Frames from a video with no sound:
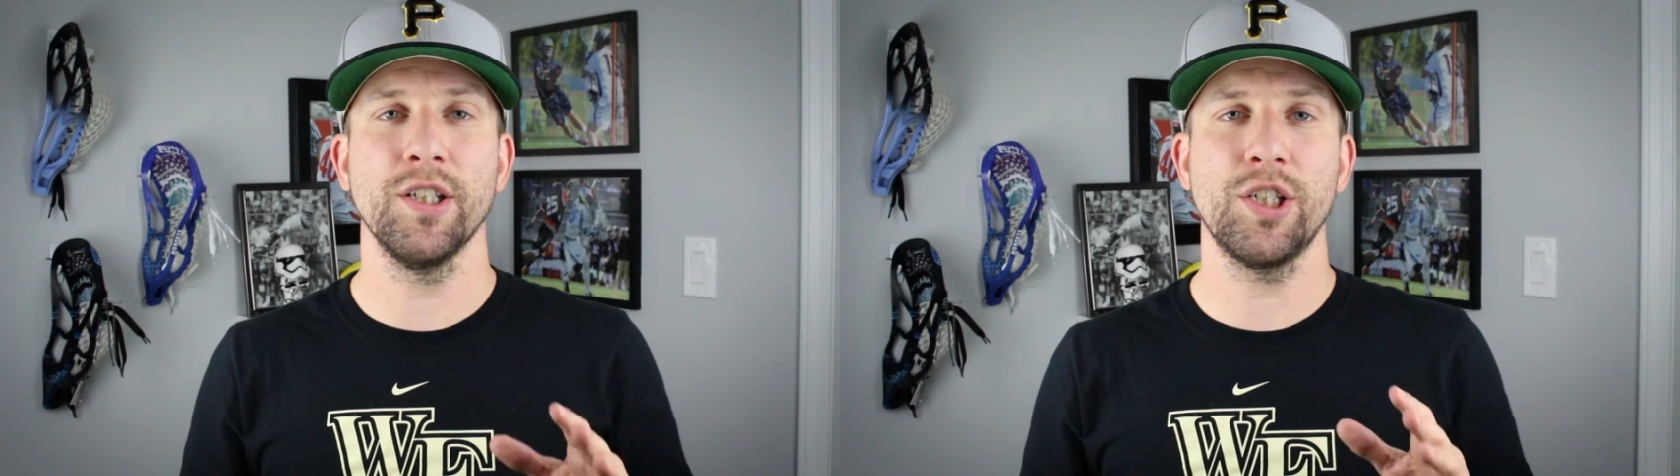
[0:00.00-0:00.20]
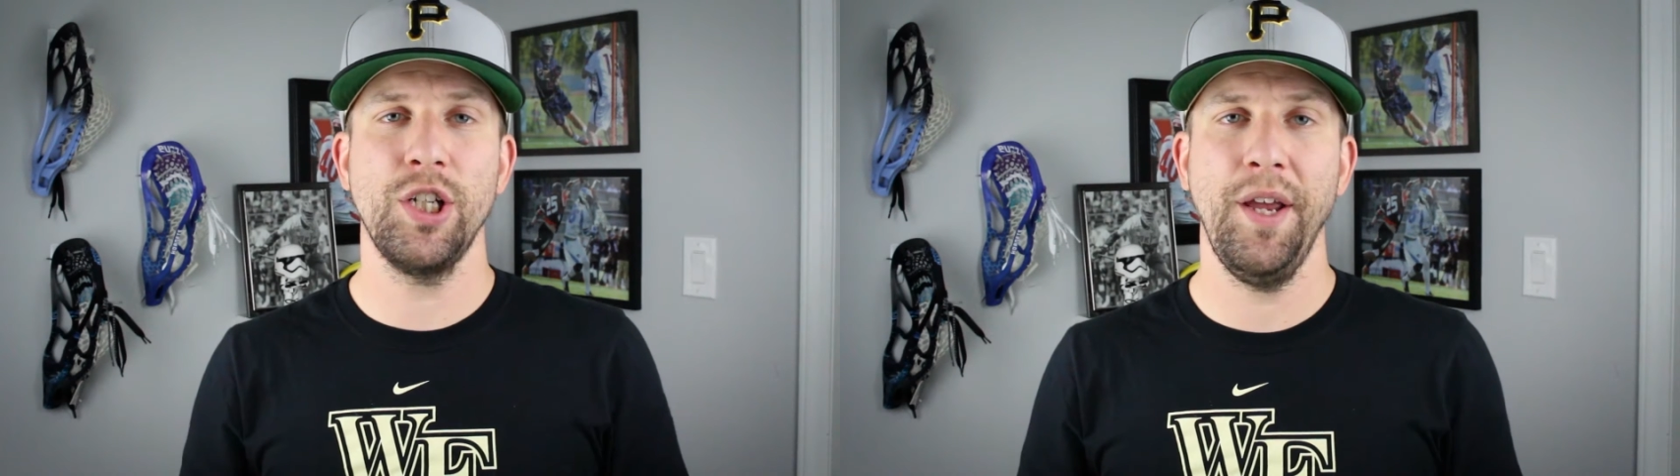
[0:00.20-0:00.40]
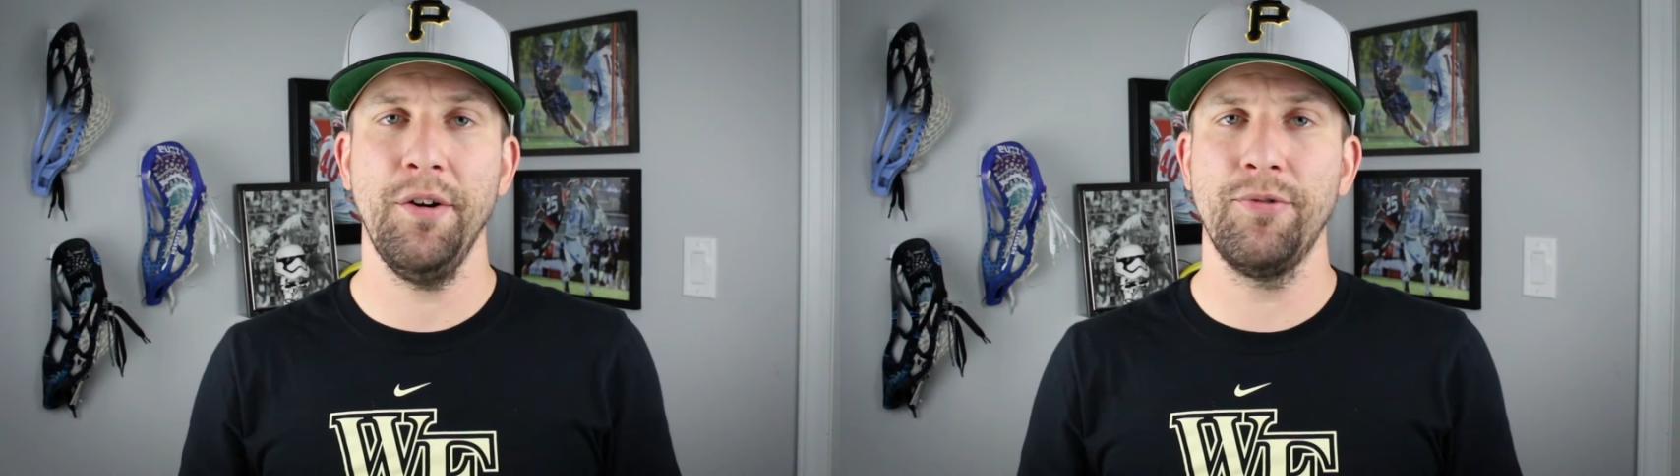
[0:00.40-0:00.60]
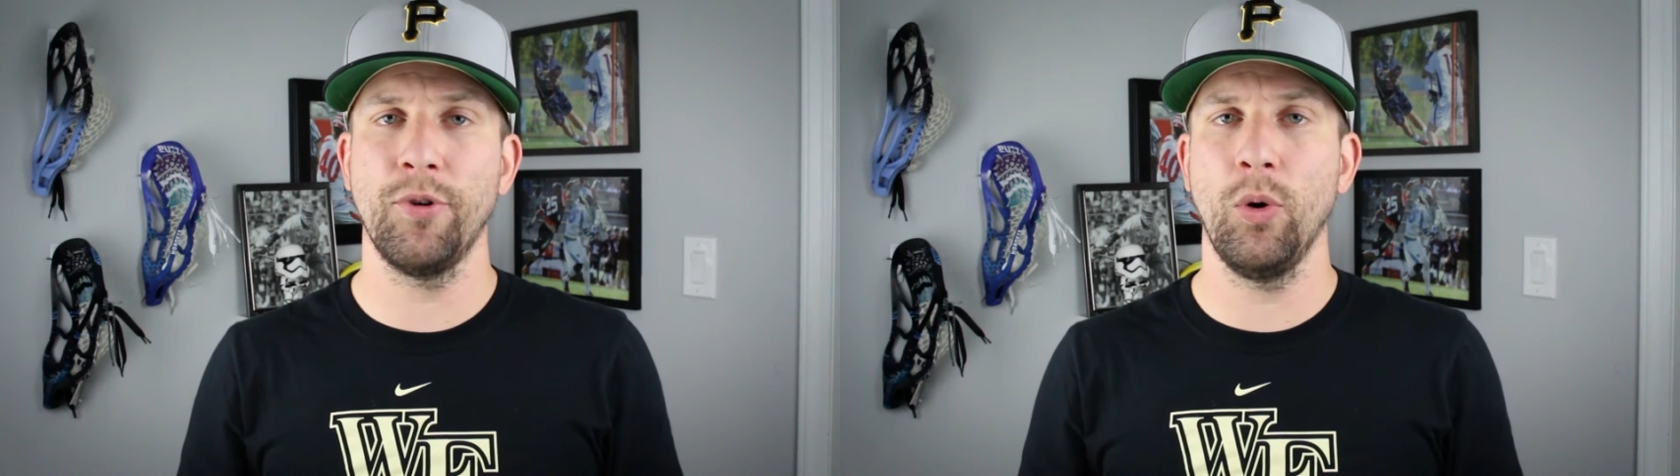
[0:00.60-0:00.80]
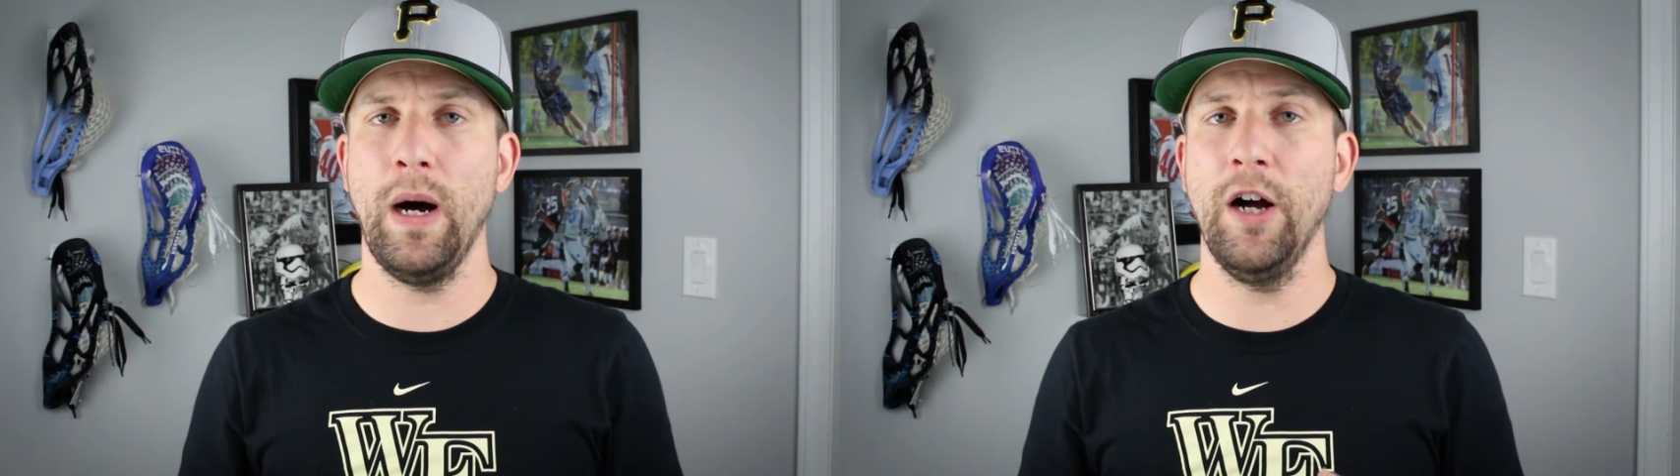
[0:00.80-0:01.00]
this channel
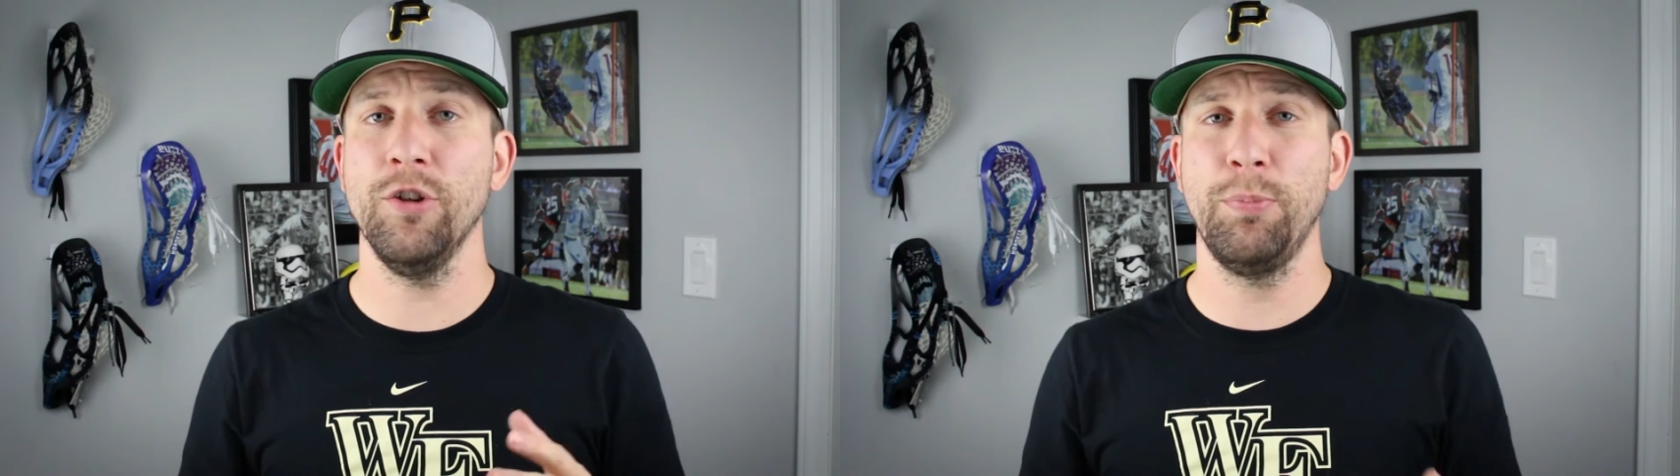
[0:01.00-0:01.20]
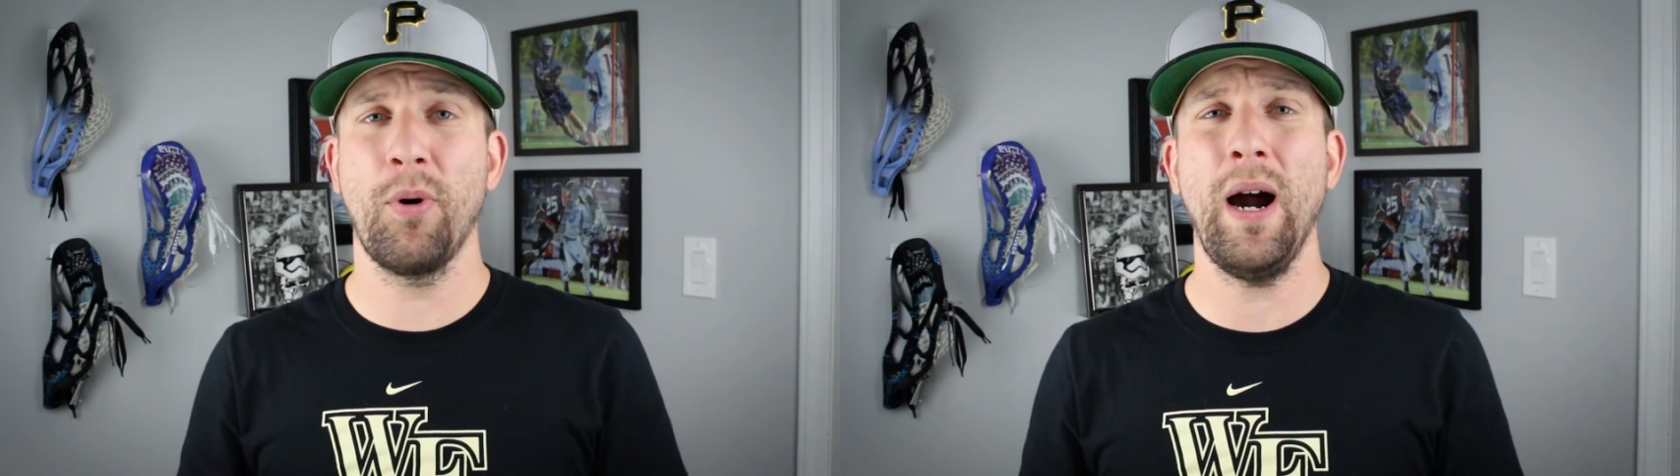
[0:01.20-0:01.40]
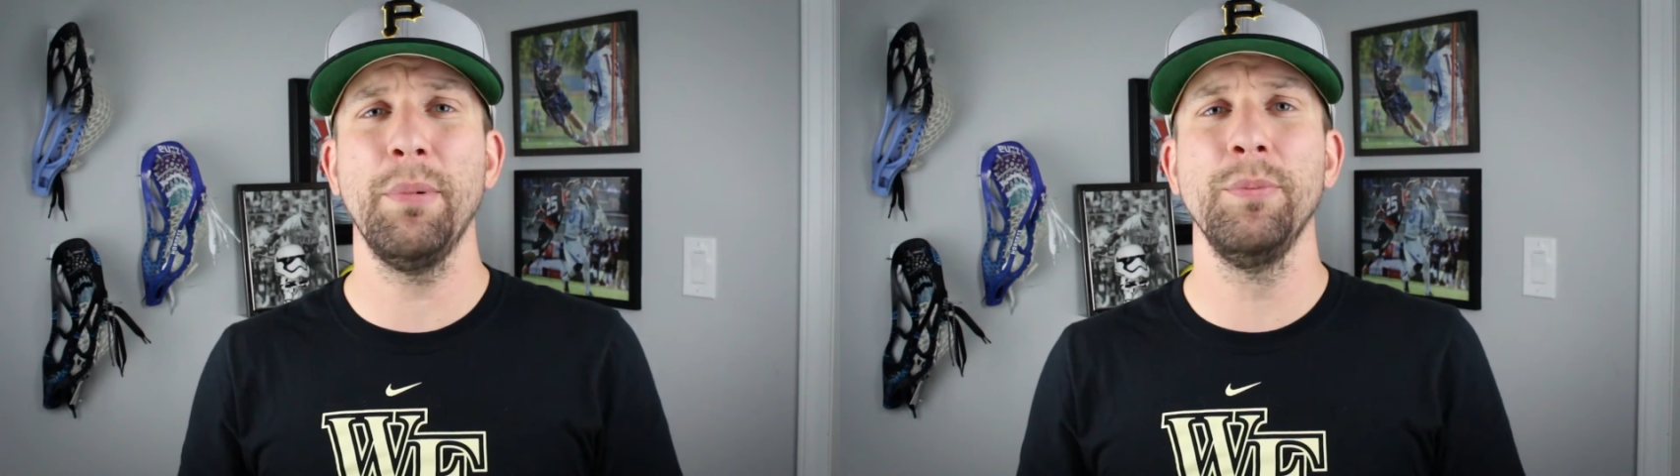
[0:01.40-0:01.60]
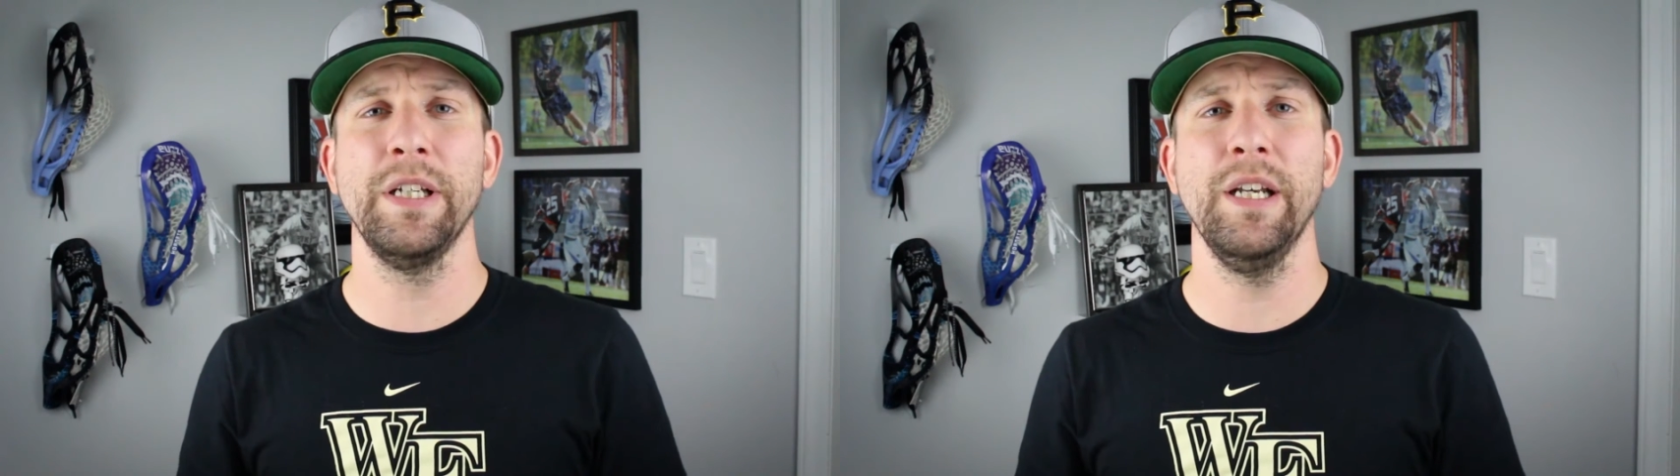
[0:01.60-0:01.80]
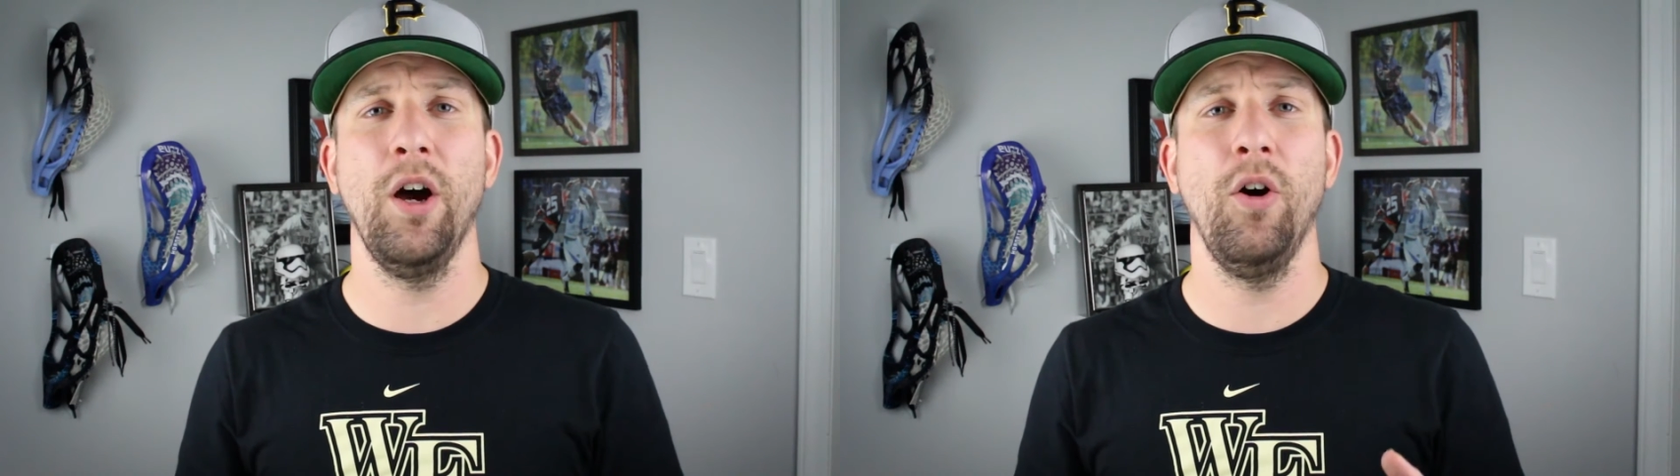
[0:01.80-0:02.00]
for a while, you
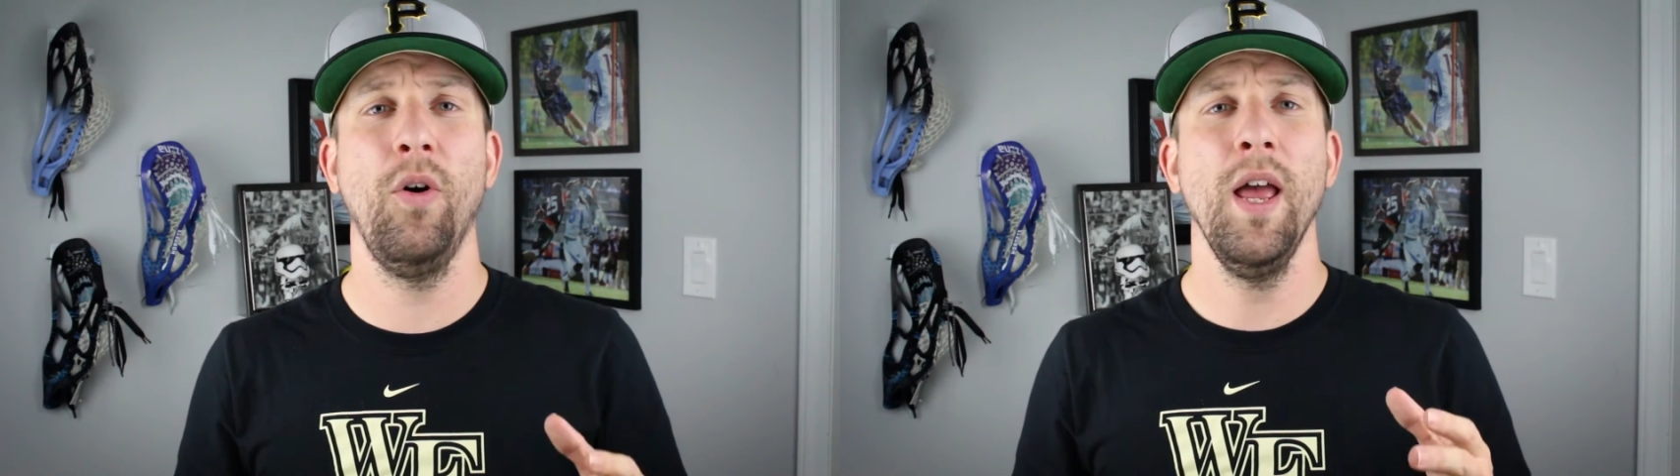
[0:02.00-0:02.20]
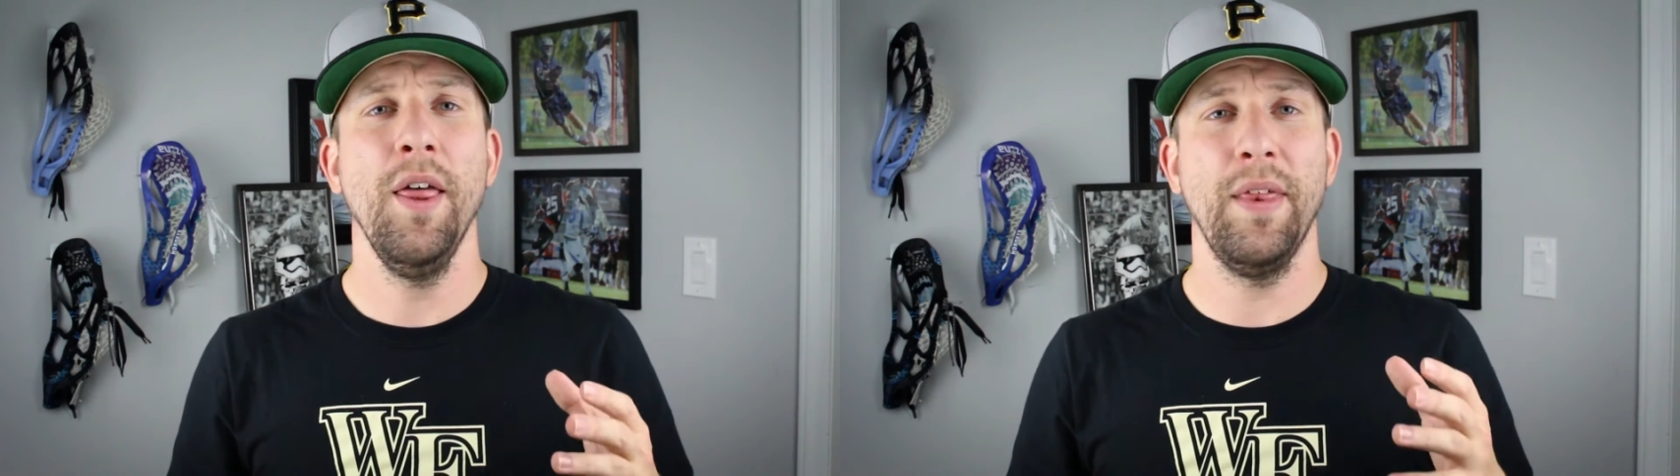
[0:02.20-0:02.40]
probably know